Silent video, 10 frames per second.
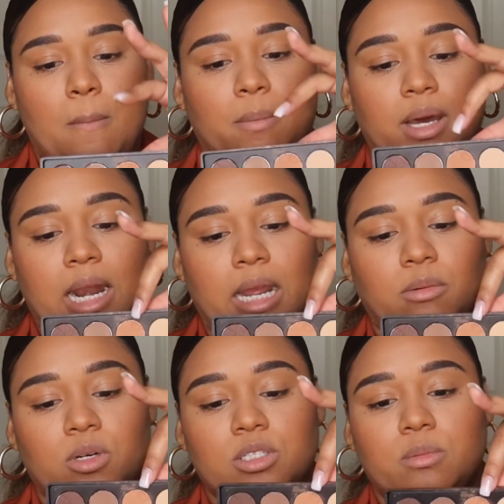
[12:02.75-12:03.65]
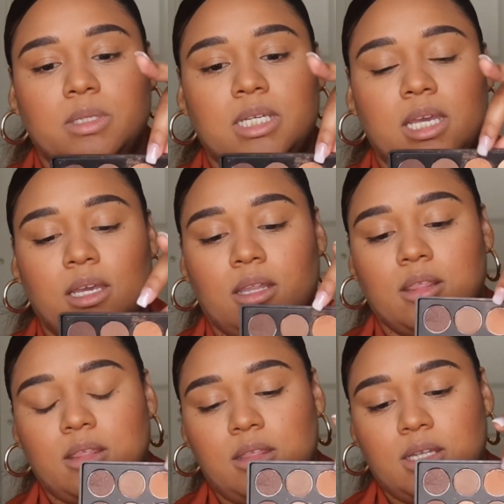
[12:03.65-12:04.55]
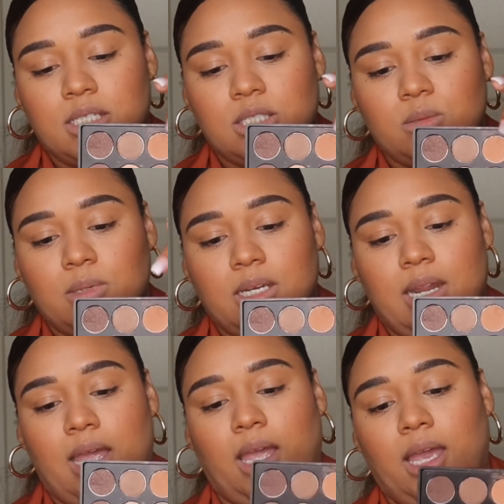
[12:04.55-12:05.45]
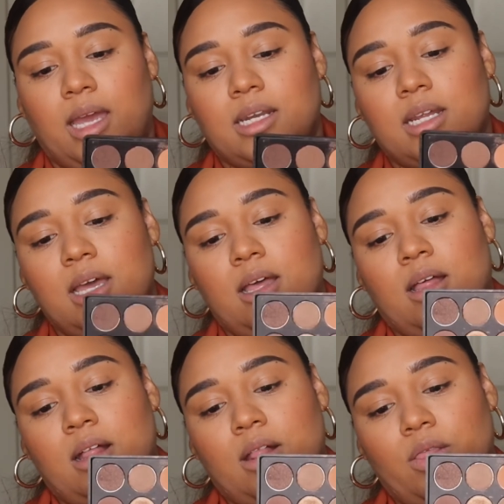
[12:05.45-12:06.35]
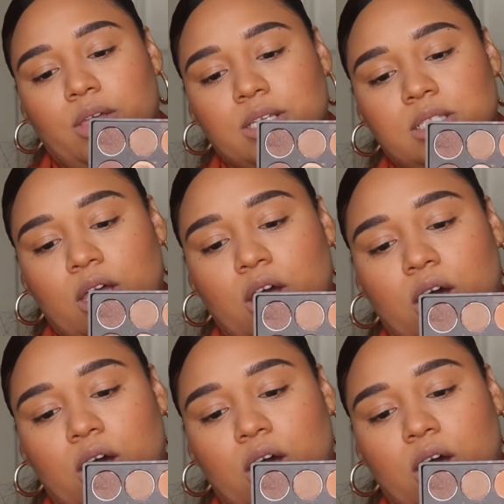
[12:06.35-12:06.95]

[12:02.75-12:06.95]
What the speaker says: But I'm going to be taking this one and this